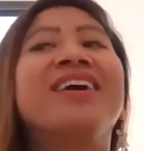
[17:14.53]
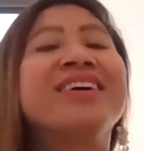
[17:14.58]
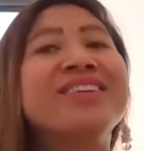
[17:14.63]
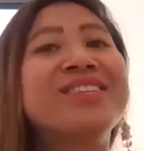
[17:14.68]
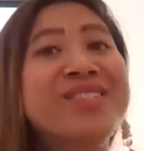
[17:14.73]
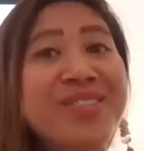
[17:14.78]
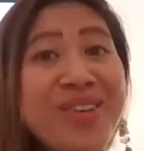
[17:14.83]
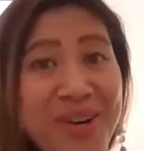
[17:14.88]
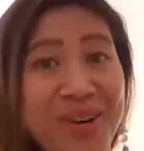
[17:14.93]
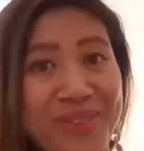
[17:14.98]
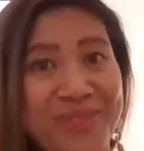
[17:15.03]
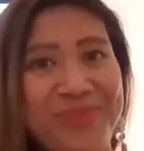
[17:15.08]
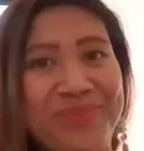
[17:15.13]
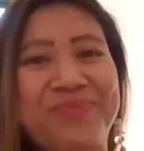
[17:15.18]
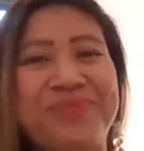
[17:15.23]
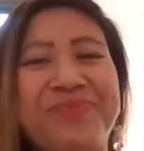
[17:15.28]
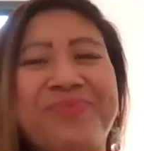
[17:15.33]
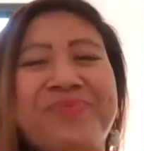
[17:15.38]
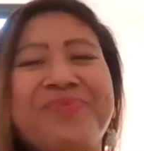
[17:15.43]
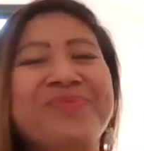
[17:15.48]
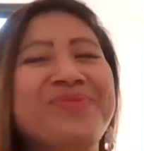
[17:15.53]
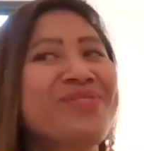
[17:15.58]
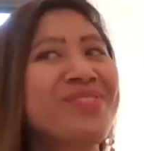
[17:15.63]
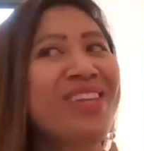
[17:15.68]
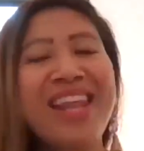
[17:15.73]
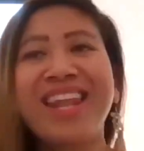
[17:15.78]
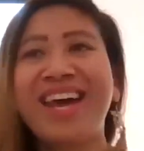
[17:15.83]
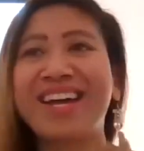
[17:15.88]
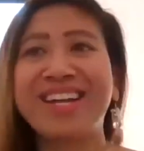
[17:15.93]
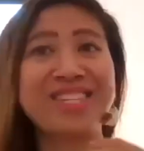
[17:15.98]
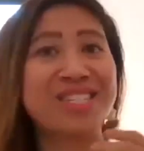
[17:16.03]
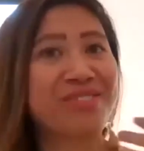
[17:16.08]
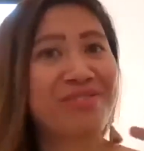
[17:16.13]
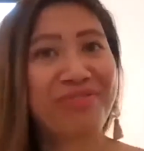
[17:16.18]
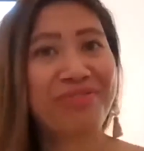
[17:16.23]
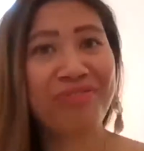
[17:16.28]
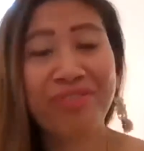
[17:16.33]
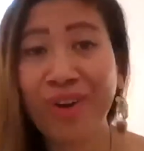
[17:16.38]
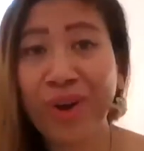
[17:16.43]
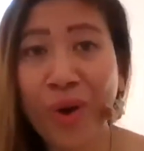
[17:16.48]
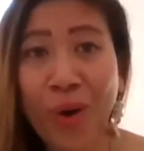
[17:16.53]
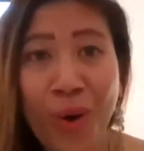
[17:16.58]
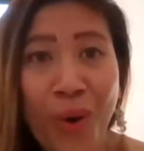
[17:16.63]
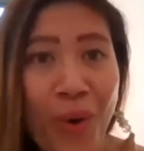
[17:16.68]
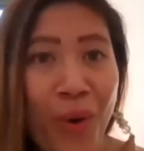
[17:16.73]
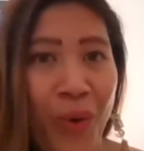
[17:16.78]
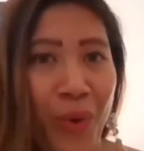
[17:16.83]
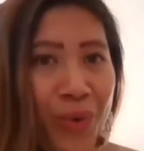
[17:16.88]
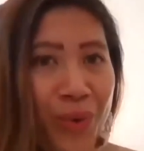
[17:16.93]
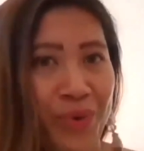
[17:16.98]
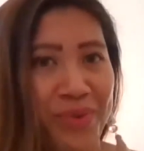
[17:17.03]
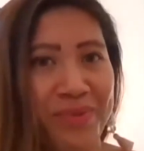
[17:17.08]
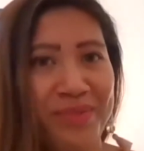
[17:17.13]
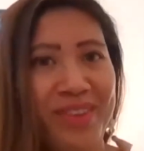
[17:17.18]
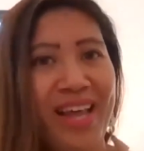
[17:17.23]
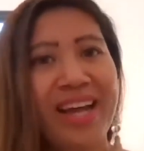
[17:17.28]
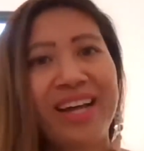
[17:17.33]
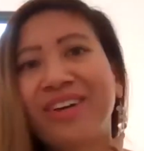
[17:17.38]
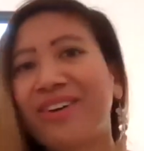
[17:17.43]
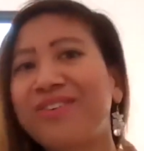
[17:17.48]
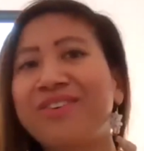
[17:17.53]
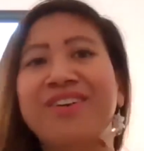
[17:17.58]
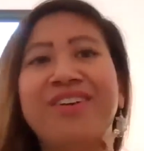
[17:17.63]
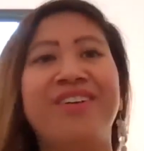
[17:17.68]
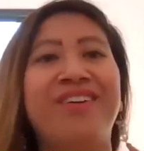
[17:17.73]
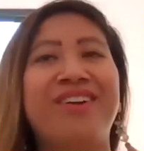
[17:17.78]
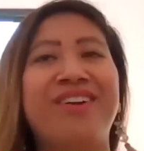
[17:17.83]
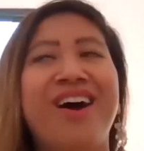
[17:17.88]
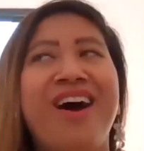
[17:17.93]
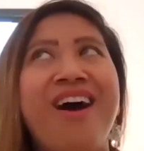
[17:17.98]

So let us flow like a,